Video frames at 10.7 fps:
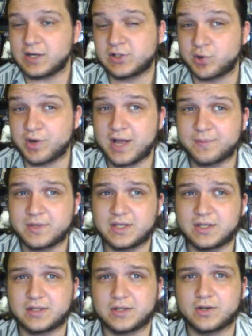
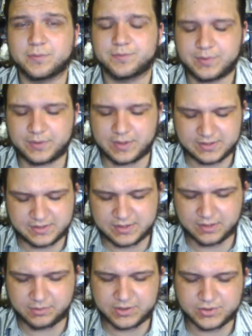Konami, you know, it's a
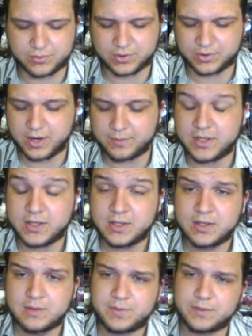double-edged sword with Konami.
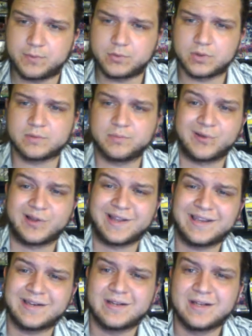People will
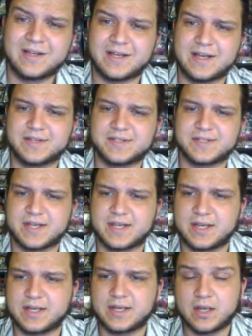complain and
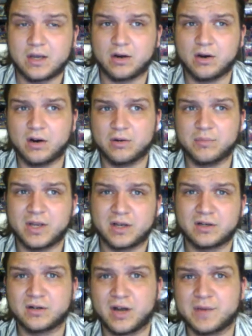say, oh man,
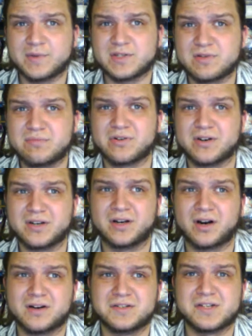Konami's reprinting
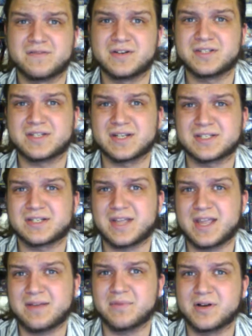cards every 6 to
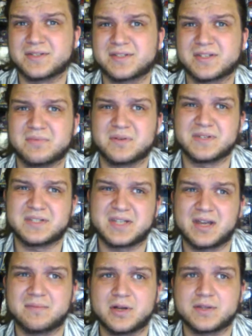8 months, some up to
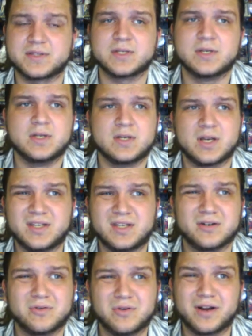10 months, a
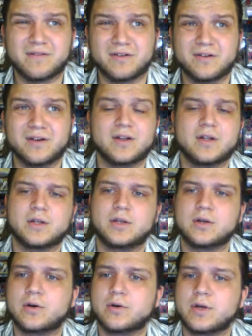year, whatever, you
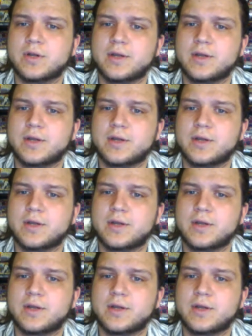know.